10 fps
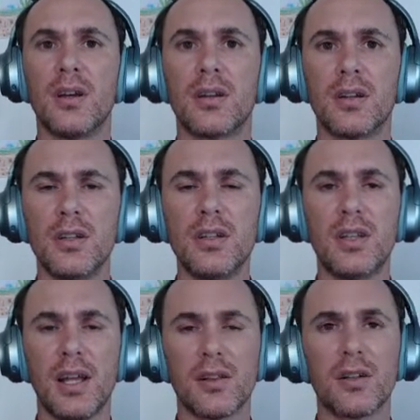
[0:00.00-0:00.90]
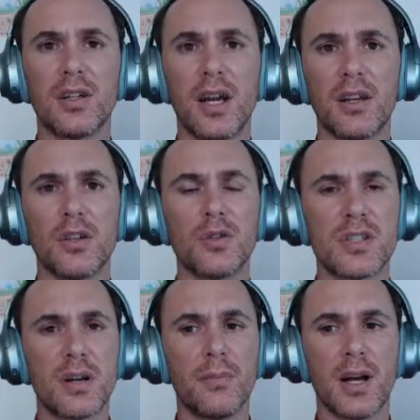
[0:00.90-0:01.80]
Couldn't they learn how to use
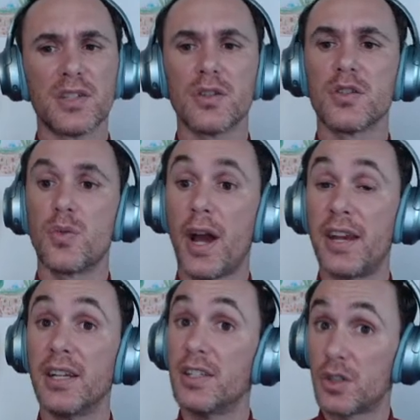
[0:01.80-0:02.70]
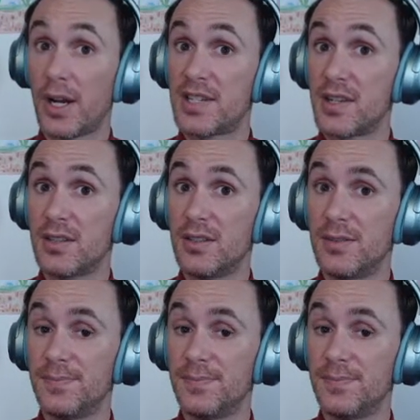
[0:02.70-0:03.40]
their muscles riding a tricycle?